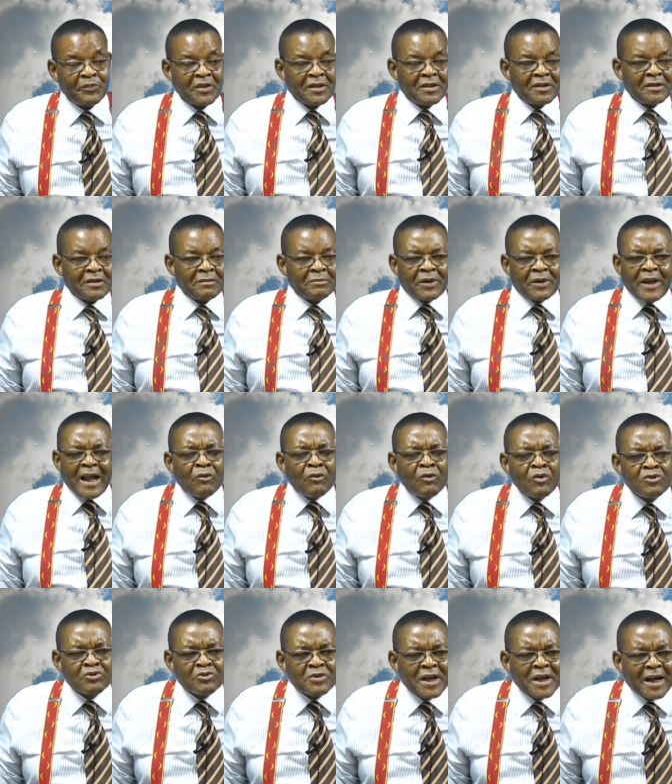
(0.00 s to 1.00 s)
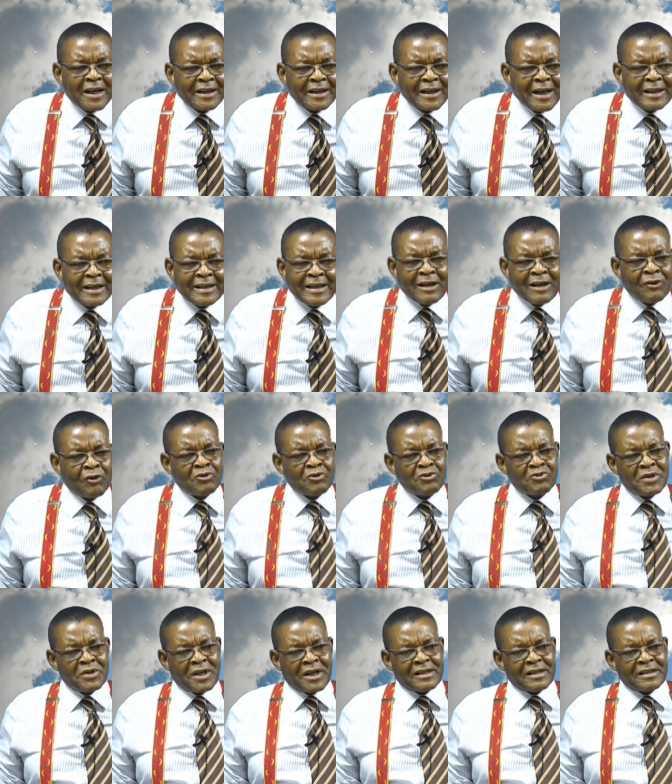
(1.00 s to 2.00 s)
But I wouldn't do that. I dare not do
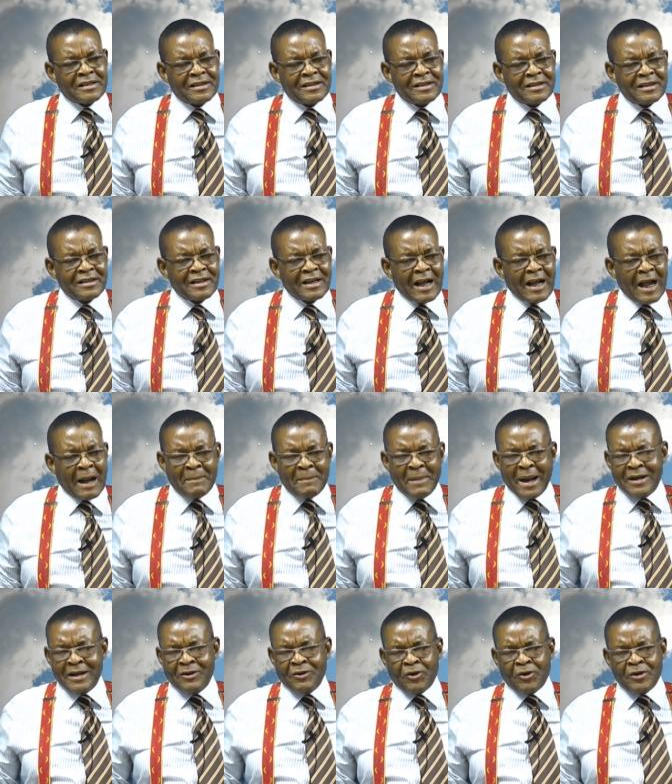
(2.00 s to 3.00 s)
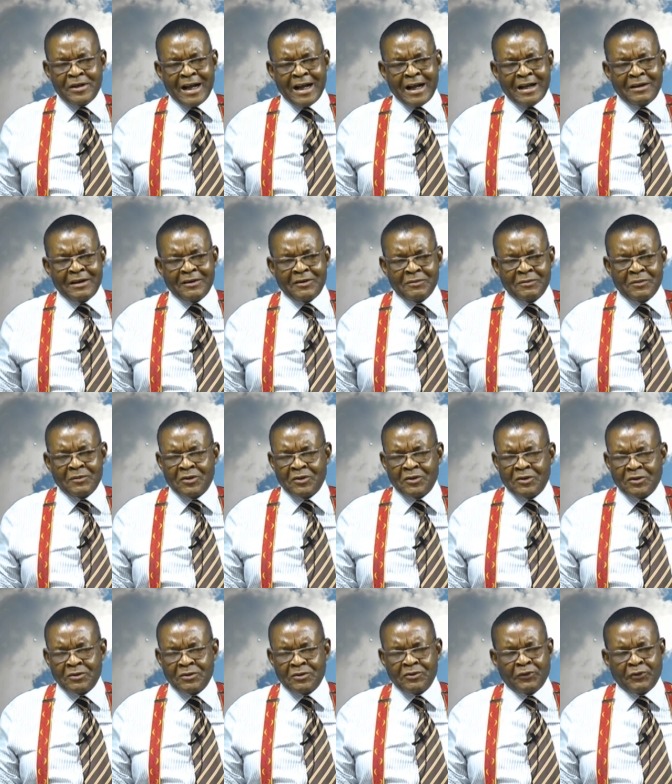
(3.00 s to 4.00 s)
that. Am I under uh,
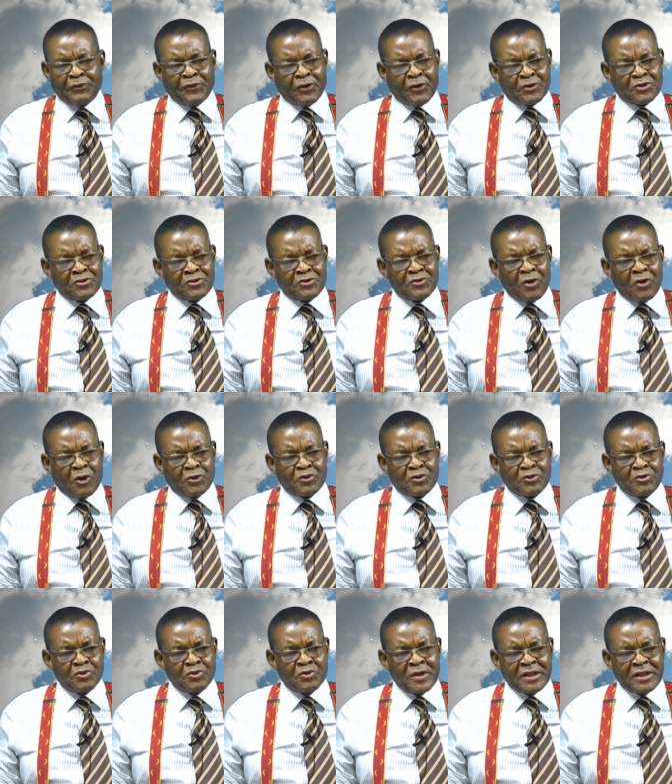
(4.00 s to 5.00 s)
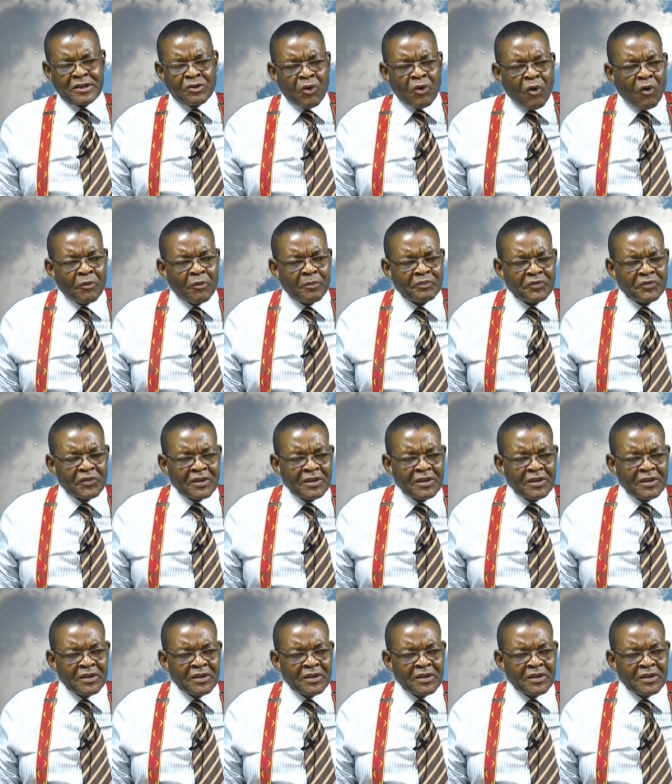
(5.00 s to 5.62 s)
forced not to do it? No.